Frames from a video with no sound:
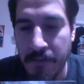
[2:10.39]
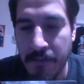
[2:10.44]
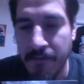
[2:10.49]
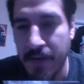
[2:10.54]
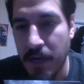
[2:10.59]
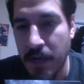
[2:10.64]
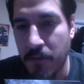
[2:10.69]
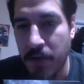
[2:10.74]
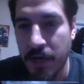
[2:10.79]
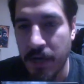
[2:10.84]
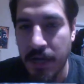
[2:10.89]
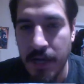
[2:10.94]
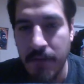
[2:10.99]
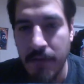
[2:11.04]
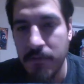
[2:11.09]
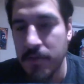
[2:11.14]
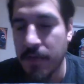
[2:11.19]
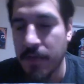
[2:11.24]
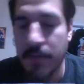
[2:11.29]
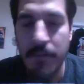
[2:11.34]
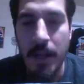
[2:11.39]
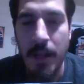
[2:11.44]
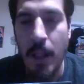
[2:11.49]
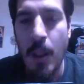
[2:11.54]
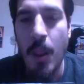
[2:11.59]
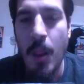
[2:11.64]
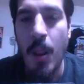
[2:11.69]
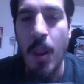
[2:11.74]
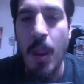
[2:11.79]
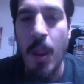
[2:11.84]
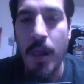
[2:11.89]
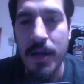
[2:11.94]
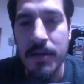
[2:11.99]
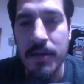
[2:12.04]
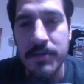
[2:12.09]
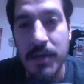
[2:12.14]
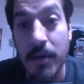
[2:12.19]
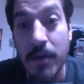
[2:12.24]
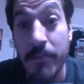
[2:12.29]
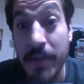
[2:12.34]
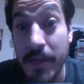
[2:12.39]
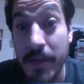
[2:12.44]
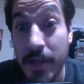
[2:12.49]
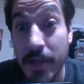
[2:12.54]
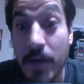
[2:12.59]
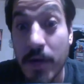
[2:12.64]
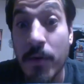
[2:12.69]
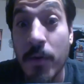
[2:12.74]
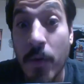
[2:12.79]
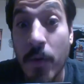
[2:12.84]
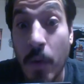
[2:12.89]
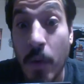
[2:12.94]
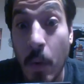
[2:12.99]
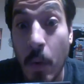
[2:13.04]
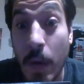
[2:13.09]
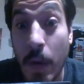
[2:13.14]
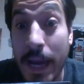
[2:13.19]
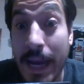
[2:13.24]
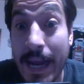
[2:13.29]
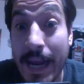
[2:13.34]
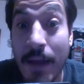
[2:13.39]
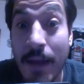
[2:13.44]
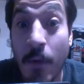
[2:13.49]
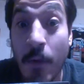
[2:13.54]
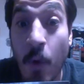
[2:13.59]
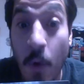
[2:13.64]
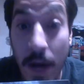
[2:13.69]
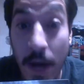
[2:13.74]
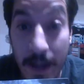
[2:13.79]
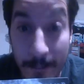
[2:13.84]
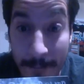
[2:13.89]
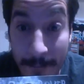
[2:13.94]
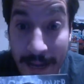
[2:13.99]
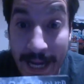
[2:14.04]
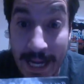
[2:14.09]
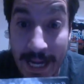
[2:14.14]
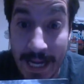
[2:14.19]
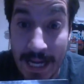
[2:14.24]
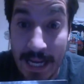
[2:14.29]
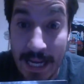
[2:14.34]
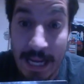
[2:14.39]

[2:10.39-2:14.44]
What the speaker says: If not, we're gonna have to." Blah, blah, blah. And I was like, "I'll be there in a quick minute.